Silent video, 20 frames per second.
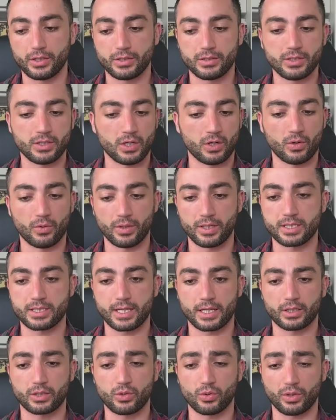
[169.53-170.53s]
You know, it's
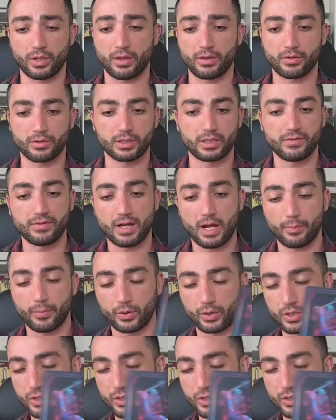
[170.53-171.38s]
like you're either giving up on a